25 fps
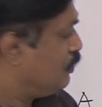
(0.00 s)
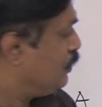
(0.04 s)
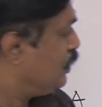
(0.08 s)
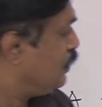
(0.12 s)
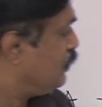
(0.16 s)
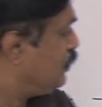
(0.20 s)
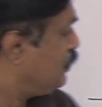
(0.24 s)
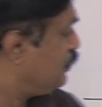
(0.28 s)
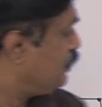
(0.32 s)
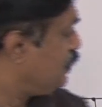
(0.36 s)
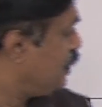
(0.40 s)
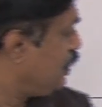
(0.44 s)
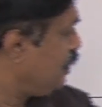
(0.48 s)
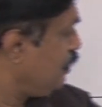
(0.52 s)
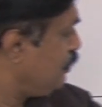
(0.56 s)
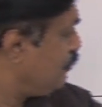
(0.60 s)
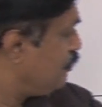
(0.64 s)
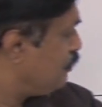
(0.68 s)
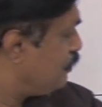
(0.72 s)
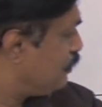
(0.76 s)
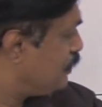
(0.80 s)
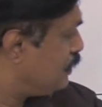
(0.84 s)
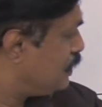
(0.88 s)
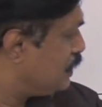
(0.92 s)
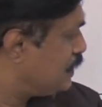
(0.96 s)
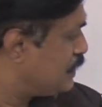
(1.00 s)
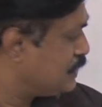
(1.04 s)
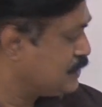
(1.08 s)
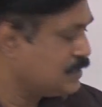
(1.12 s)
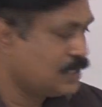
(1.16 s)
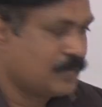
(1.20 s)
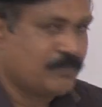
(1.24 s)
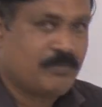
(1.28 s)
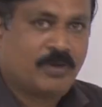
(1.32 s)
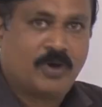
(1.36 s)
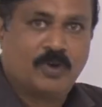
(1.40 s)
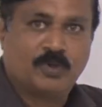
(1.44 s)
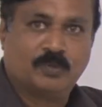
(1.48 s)
This is the
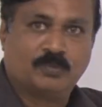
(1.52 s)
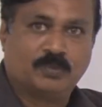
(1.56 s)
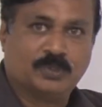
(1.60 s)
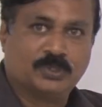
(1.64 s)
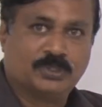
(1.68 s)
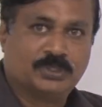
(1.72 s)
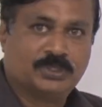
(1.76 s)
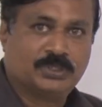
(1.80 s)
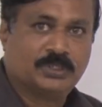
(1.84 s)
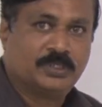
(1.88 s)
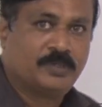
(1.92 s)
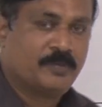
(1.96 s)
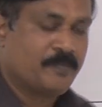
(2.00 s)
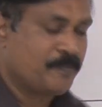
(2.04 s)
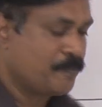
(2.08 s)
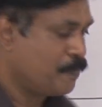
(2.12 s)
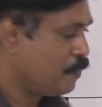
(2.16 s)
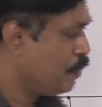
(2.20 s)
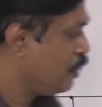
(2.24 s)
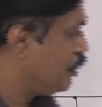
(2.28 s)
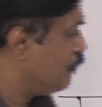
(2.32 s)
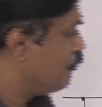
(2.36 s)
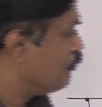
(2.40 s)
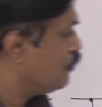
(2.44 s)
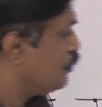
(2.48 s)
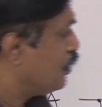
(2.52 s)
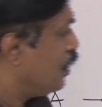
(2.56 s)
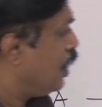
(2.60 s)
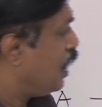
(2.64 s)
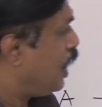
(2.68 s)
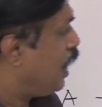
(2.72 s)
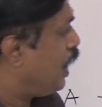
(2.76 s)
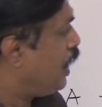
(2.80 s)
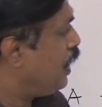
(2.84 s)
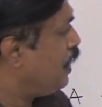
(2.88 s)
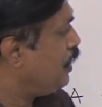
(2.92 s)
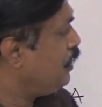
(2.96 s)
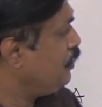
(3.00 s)
sum output.
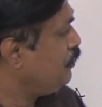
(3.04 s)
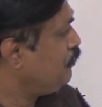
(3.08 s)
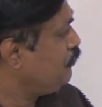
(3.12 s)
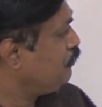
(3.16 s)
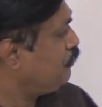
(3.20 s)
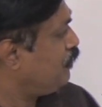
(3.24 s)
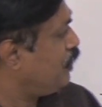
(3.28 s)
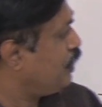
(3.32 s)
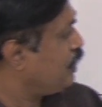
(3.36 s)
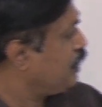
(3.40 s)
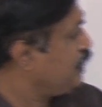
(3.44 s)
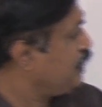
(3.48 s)
And for